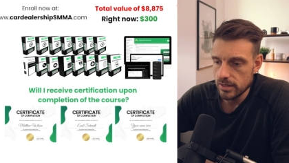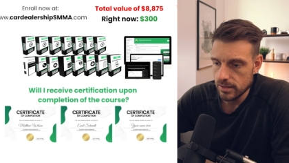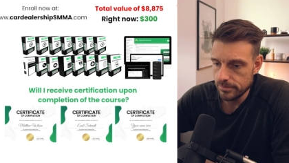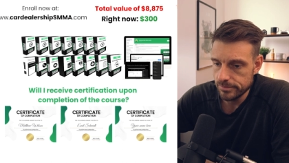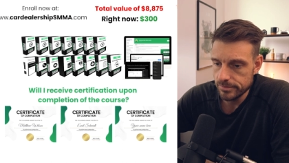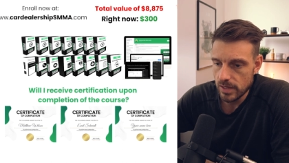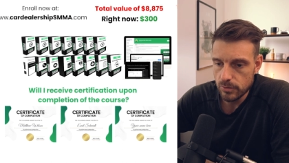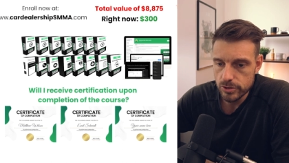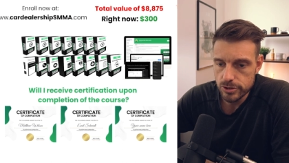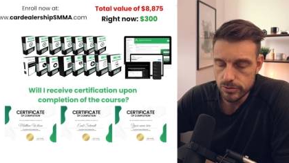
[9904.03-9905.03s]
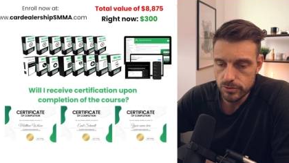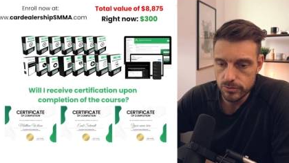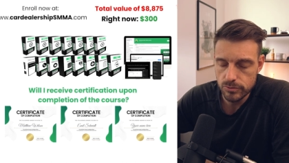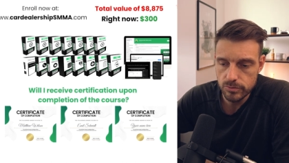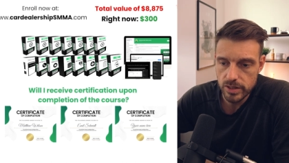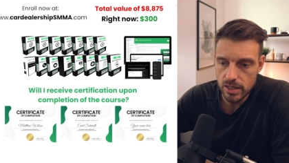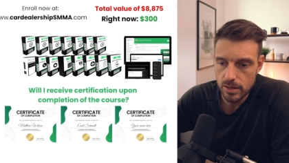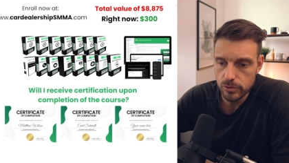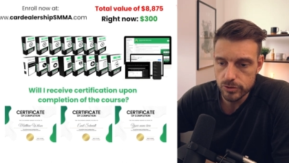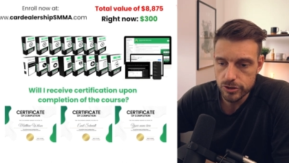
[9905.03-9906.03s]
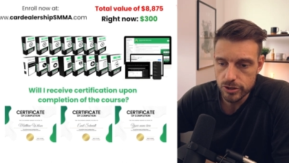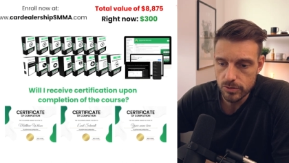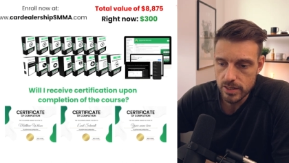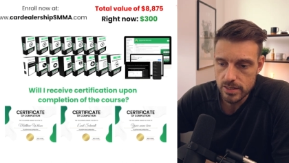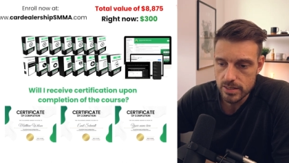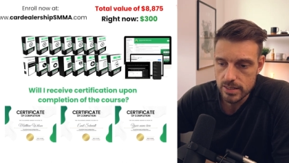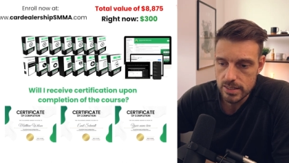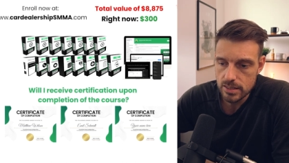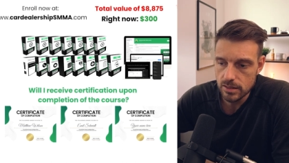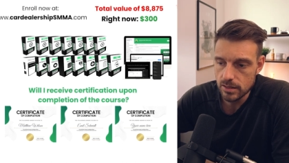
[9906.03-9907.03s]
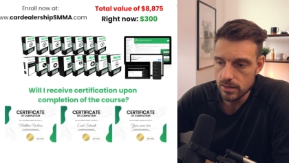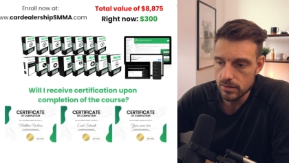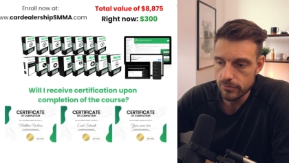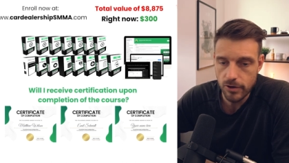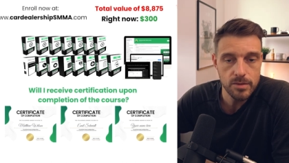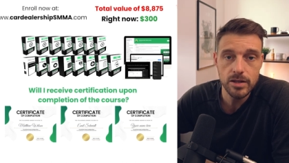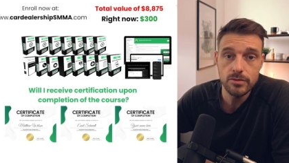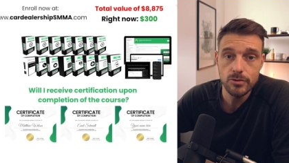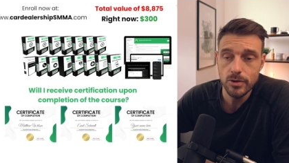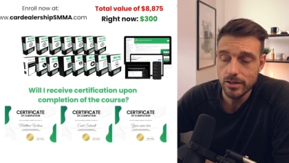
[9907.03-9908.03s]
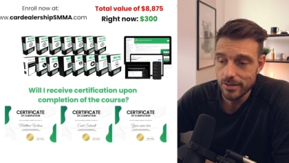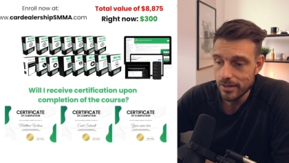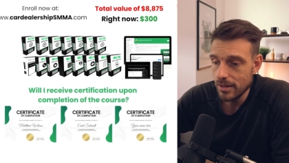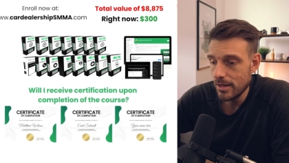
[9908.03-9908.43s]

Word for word: Um, I want you to be able to show this, uh, frame it if you want.